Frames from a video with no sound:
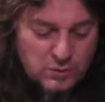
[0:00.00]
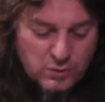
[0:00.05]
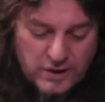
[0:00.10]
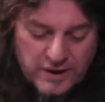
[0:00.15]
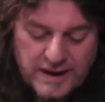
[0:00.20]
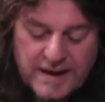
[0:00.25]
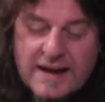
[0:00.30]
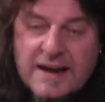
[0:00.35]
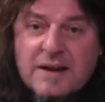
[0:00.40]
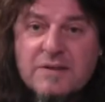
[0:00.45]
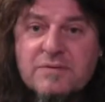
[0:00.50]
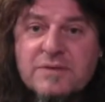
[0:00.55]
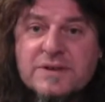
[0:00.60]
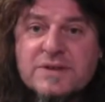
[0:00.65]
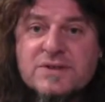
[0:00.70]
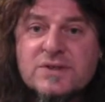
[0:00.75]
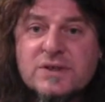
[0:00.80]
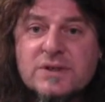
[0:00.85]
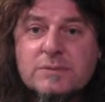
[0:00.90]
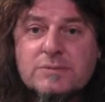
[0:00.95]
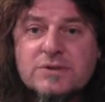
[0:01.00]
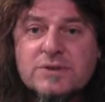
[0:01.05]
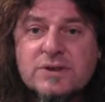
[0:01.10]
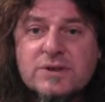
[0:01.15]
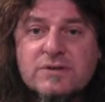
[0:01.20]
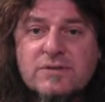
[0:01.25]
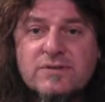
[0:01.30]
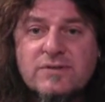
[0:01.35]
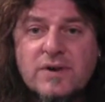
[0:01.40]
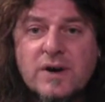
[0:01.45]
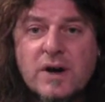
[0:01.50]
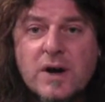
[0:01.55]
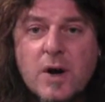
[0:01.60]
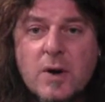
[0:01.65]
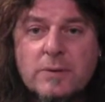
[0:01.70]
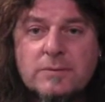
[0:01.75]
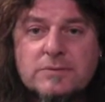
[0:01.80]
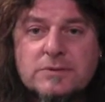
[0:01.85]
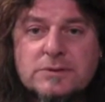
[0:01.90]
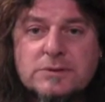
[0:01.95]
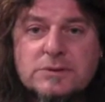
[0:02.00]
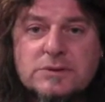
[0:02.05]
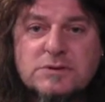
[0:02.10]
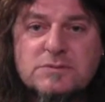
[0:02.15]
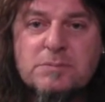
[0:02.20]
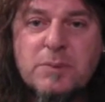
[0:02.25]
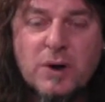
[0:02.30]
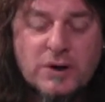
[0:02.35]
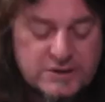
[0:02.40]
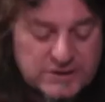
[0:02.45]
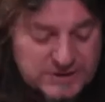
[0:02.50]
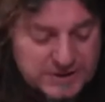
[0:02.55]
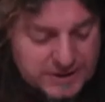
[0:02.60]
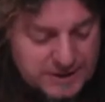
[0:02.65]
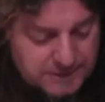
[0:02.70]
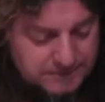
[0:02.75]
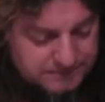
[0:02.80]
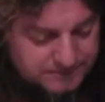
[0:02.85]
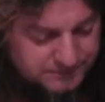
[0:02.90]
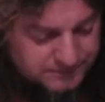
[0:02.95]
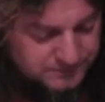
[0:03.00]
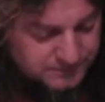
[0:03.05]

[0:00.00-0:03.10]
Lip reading: What I have in terms of pods here,